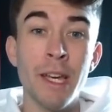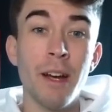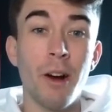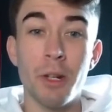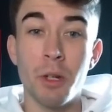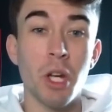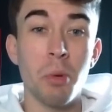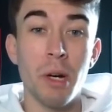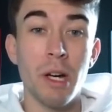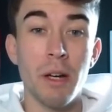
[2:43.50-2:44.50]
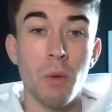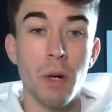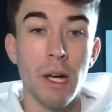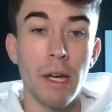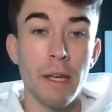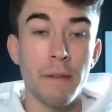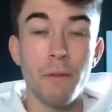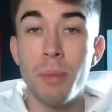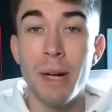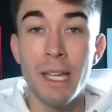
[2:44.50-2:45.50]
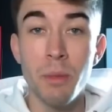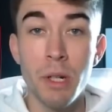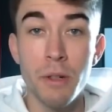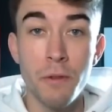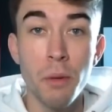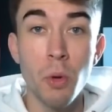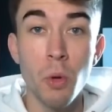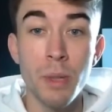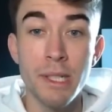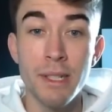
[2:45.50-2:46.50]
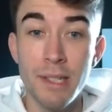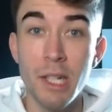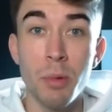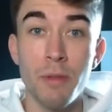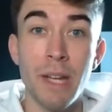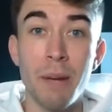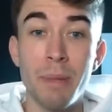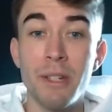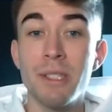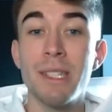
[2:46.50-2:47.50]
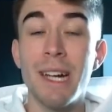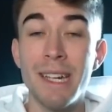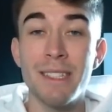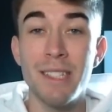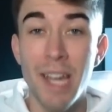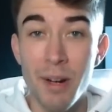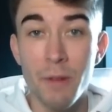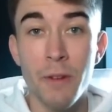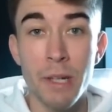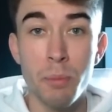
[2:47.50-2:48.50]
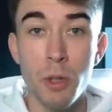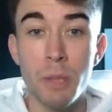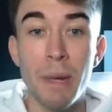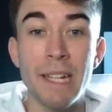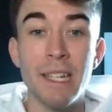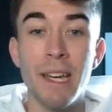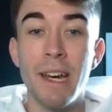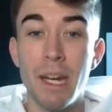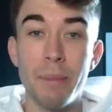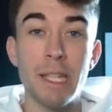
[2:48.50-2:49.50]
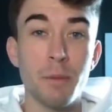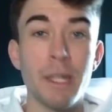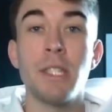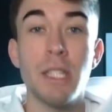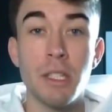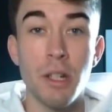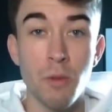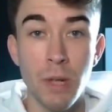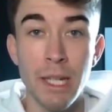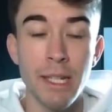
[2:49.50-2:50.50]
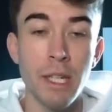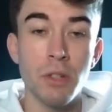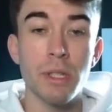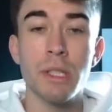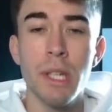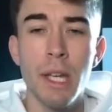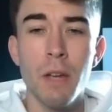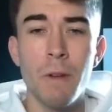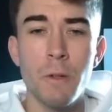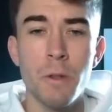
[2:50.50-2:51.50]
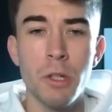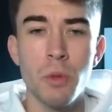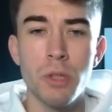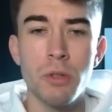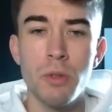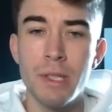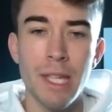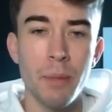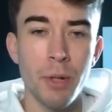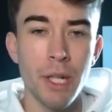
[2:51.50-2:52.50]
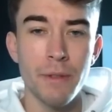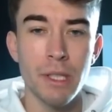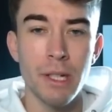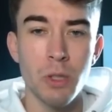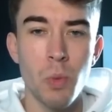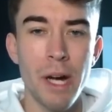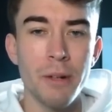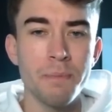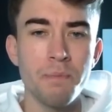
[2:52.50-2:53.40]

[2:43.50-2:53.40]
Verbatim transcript: I don't know a, a fullback in world football which can deal with that because that is a terrifying prospect and it makes Manchester United really dangerous. Rashford can also do the same on the other side as well.